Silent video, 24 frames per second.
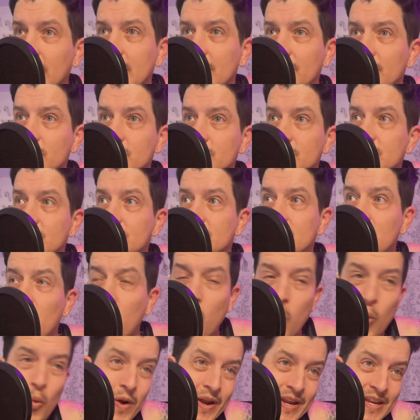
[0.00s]
and there's this
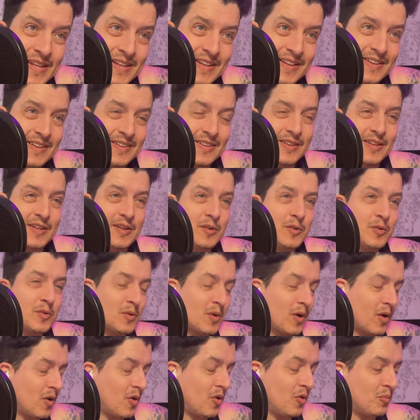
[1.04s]
quaint
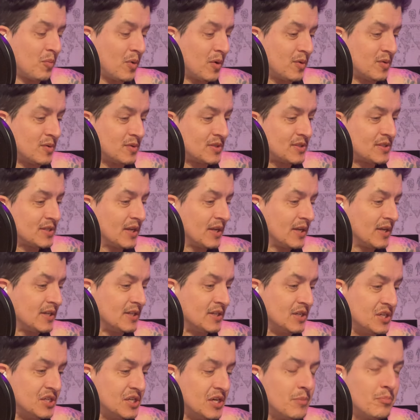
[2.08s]
little, almost
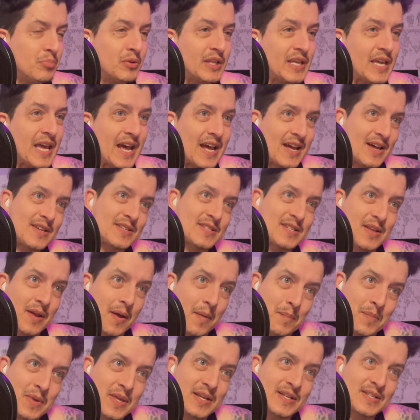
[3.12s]
Ghibli-esque,
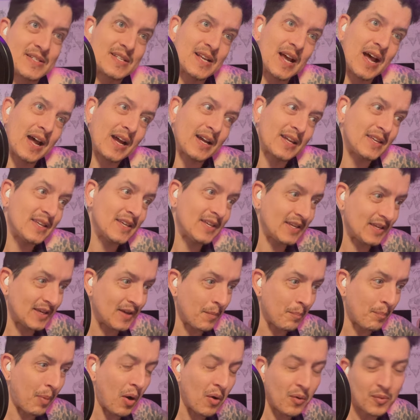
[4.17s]
Miyazaki,
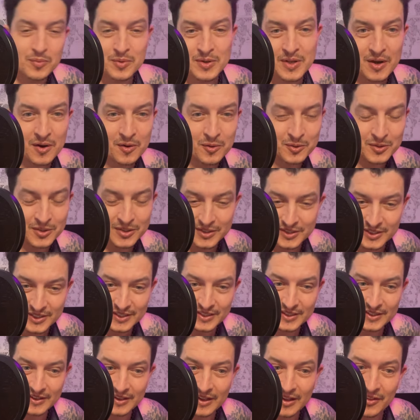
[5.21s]

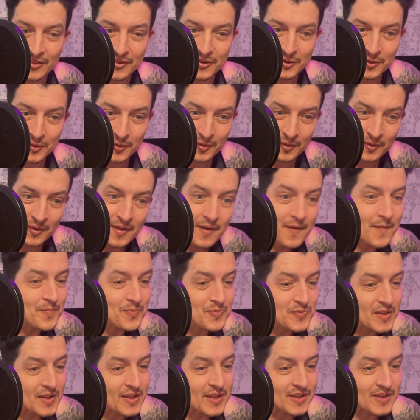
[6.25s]
Ponyo-looking little
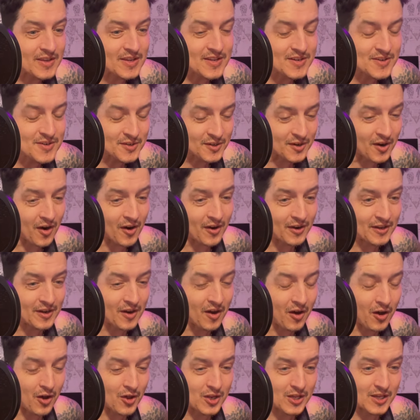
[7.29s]
kindergarten
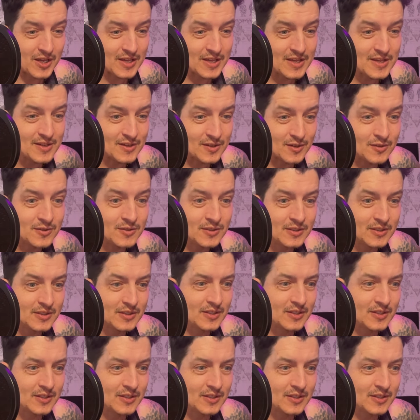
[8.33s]
on a hill,